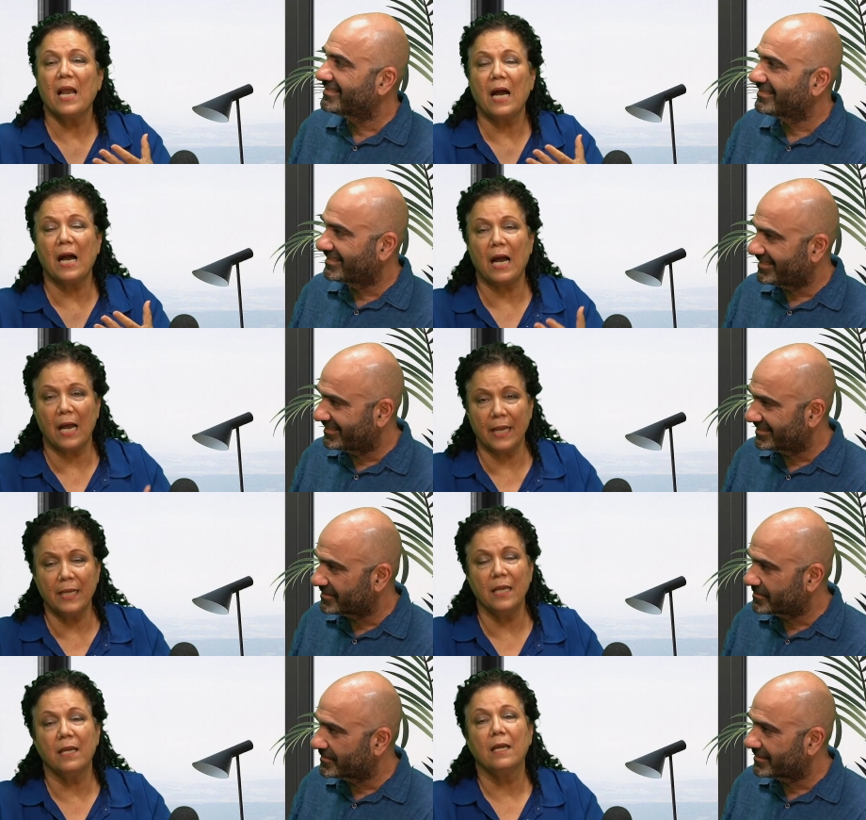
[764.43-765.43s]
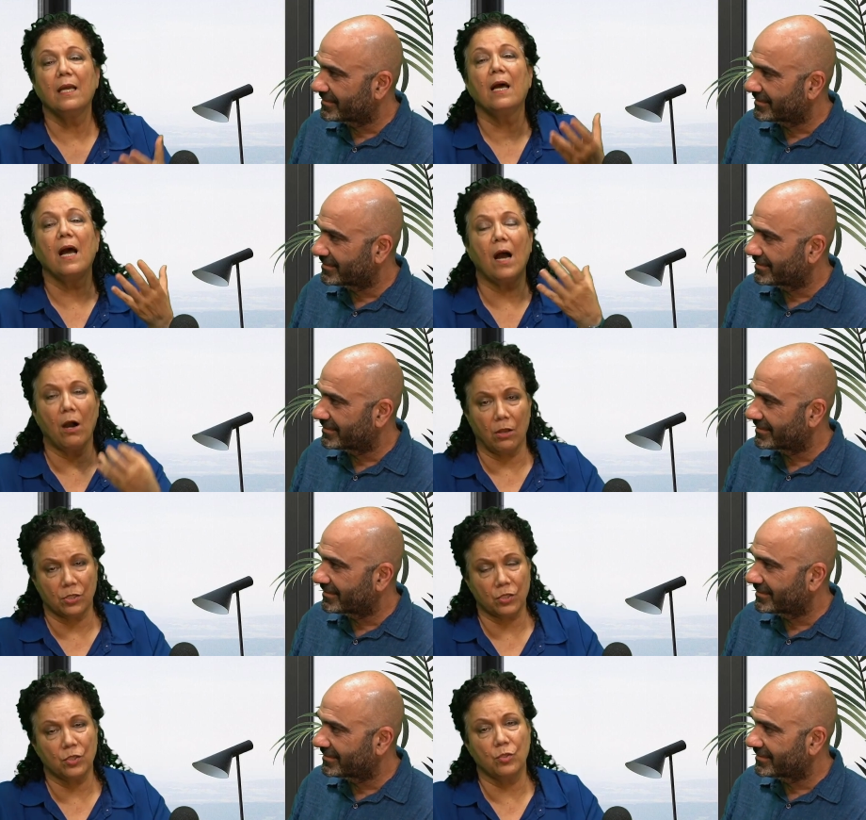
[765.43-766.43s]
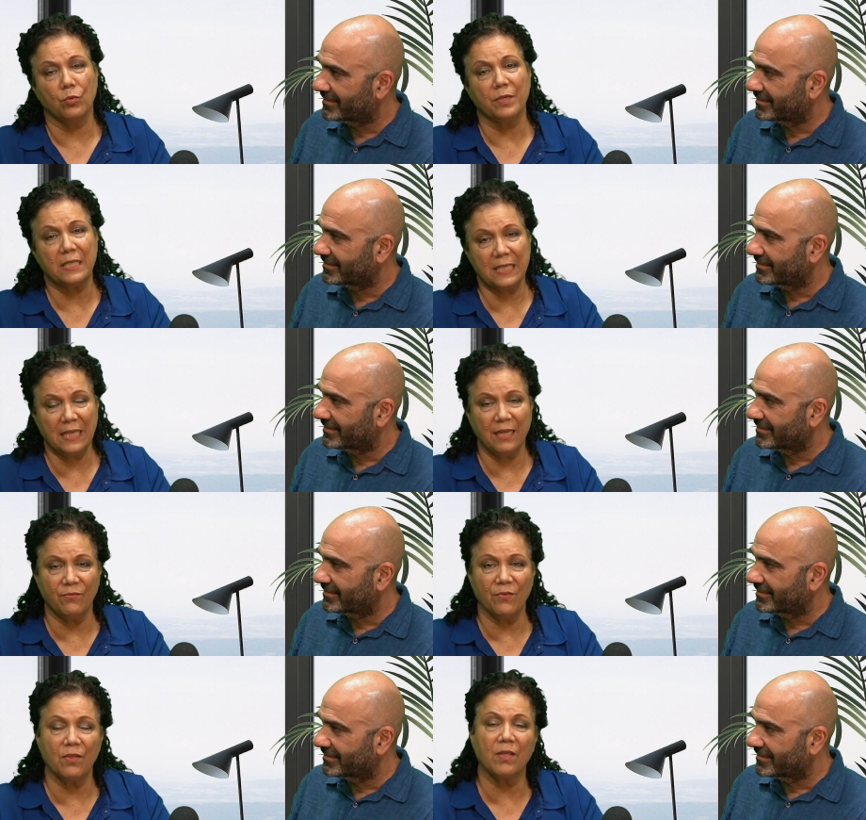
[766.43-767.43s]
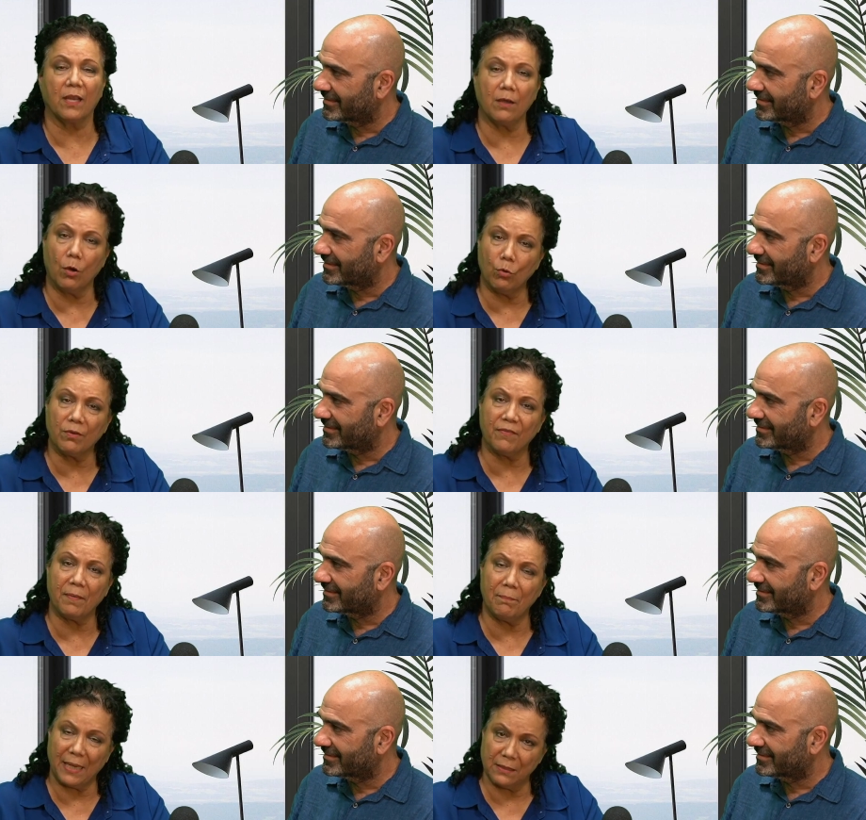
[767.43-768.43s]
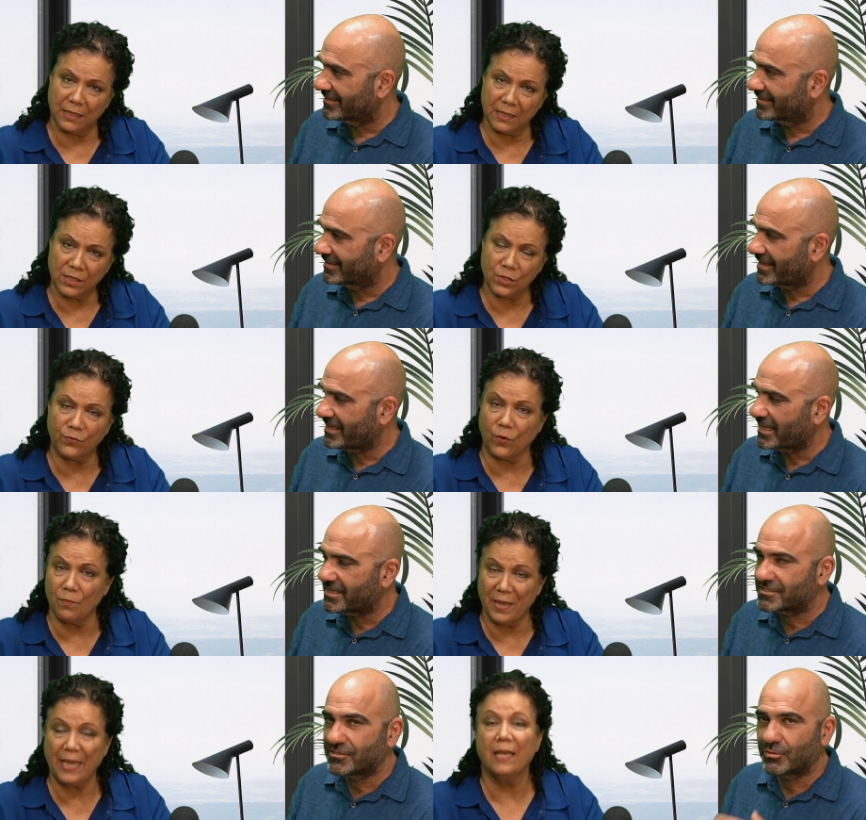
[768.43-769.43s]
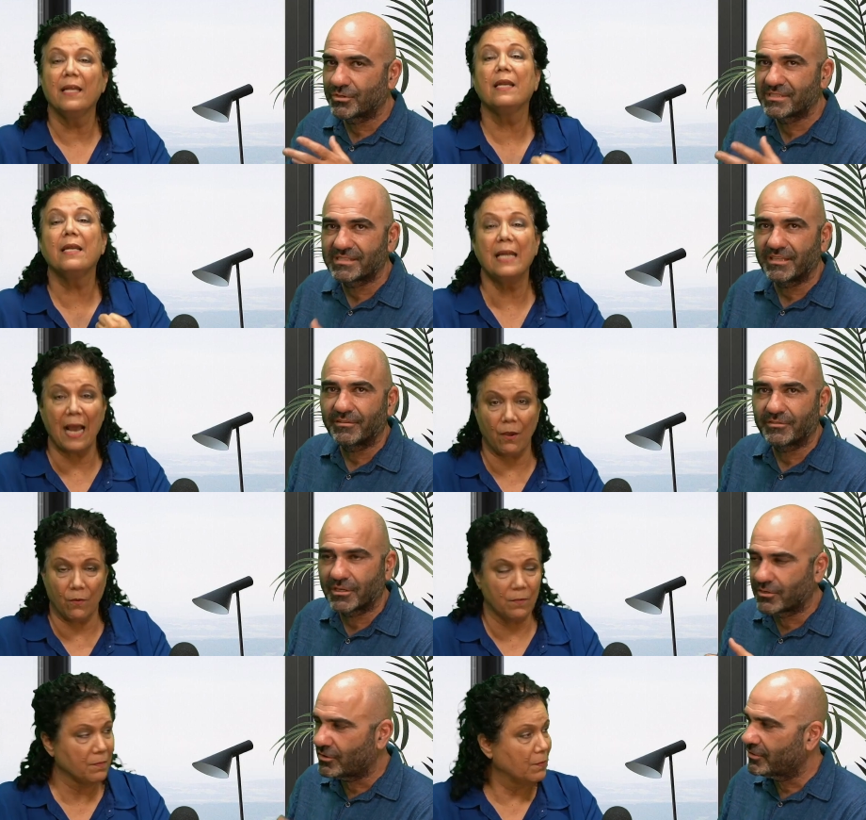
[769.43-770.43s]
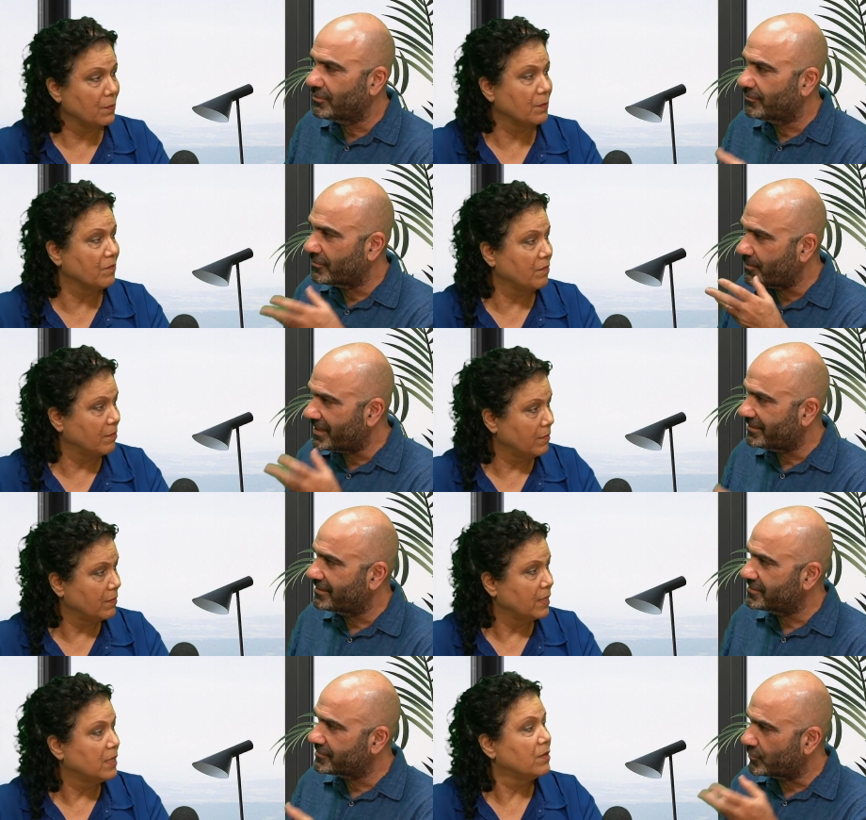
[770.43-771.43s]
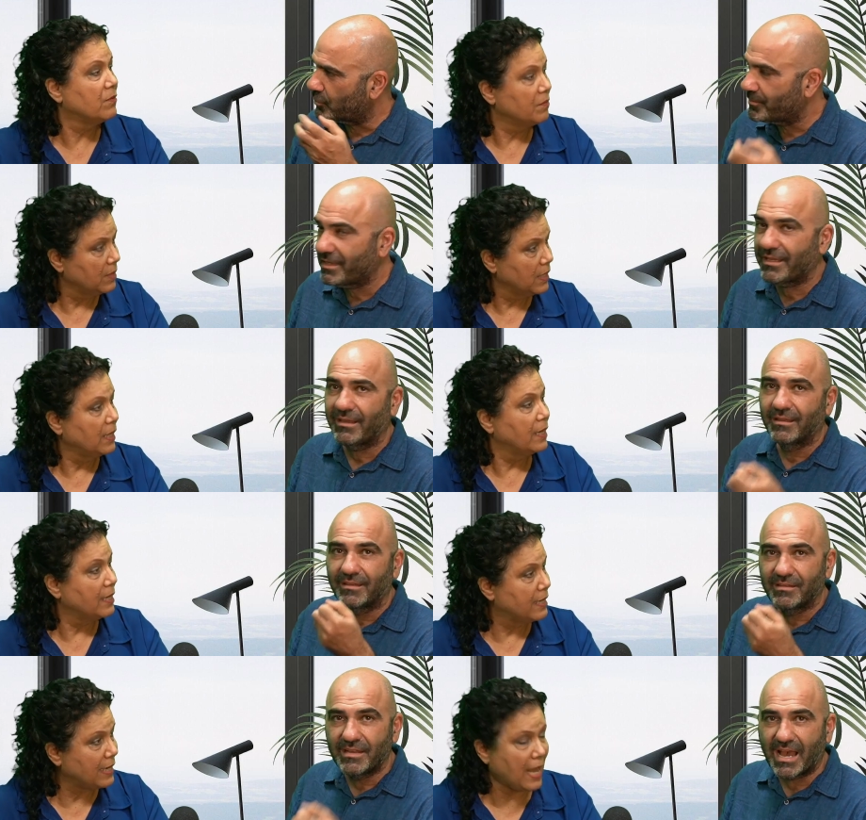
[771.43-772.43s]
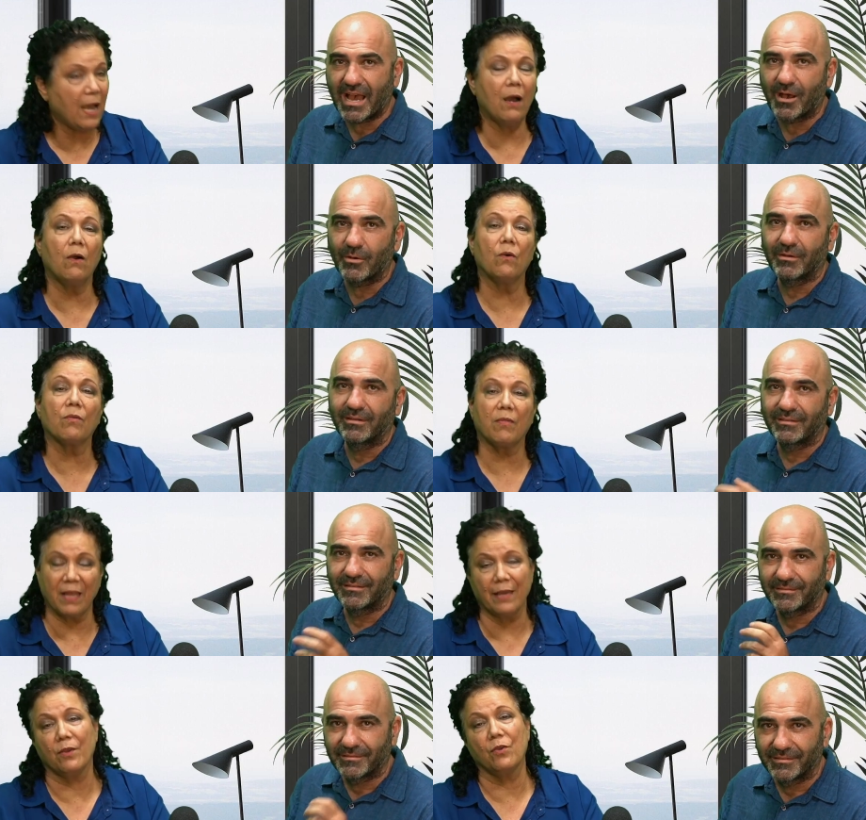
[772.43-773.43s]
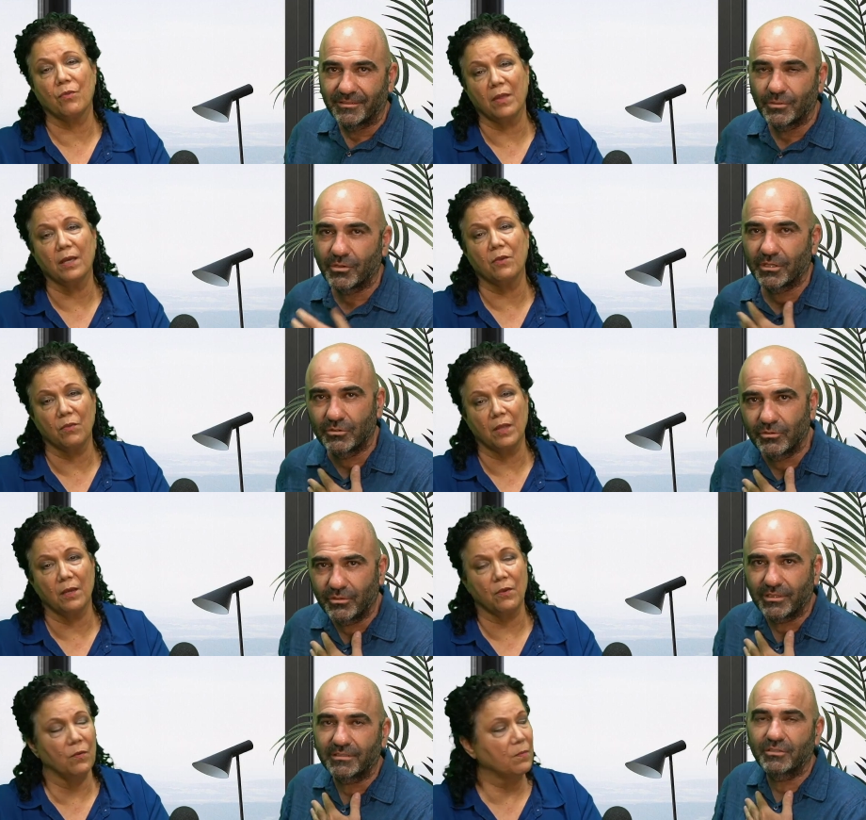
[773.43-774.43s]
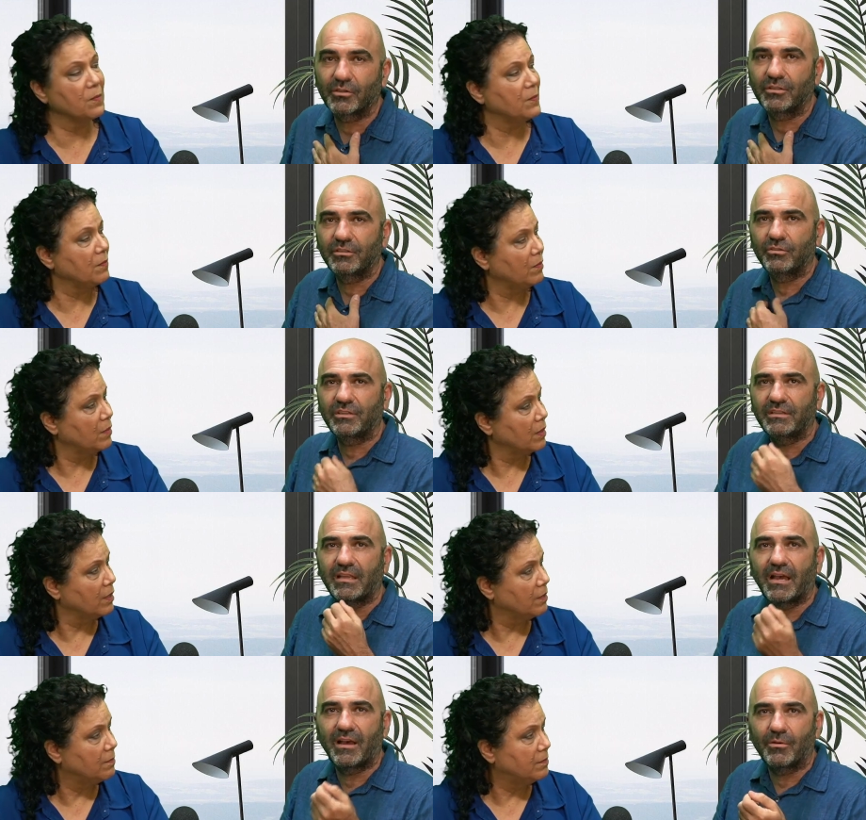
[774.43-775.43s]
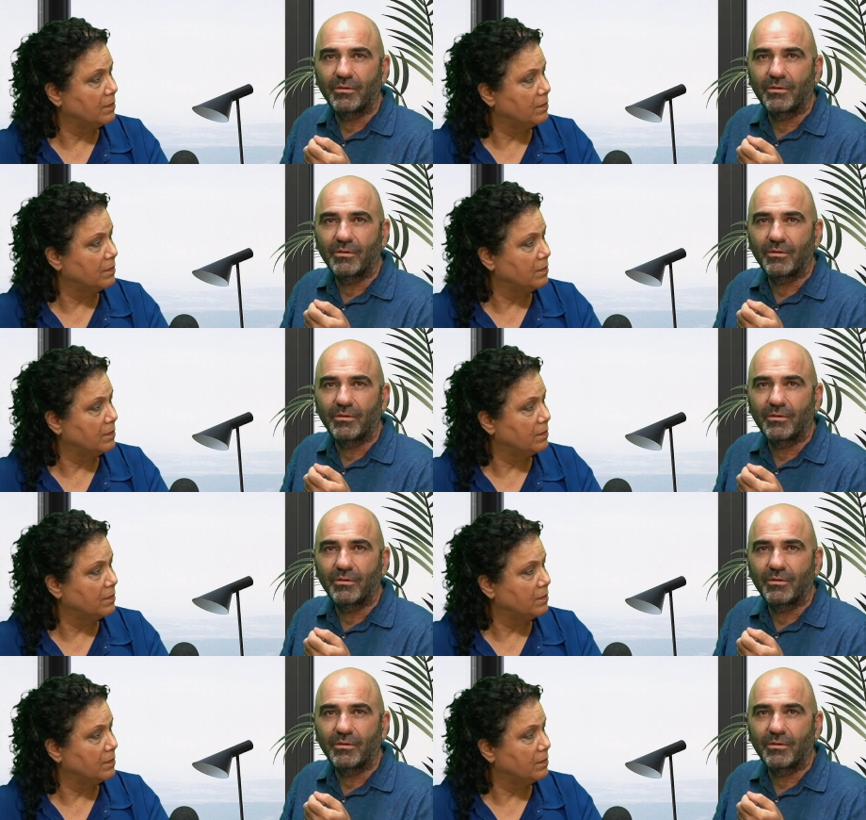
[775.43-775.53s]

Speaker 1: I ask to receive the code of abundance I for ask me to receive now.
Speaker 2: the code of abundance for me now. now. Thank you. Thank you can you, do it. You. you can do it now.